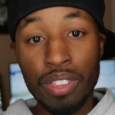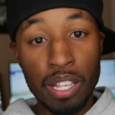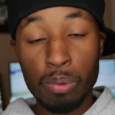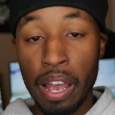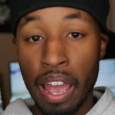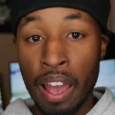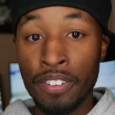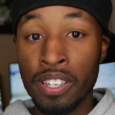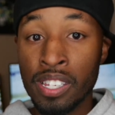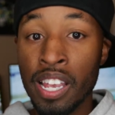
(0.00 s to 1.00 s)
That's why I have
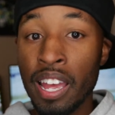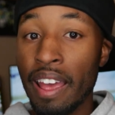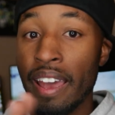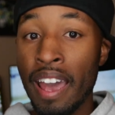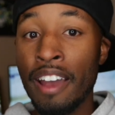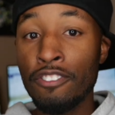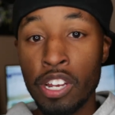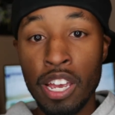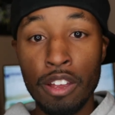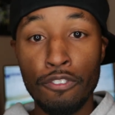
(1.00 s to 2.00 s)
a set half
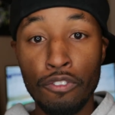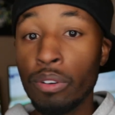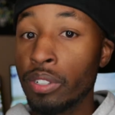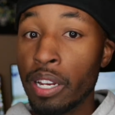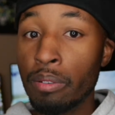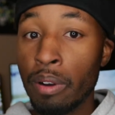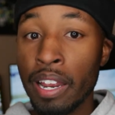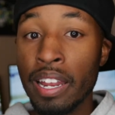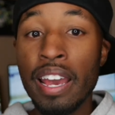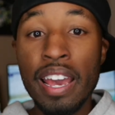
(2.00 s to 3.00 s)
day and full day
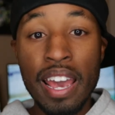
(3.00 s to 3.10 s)
rate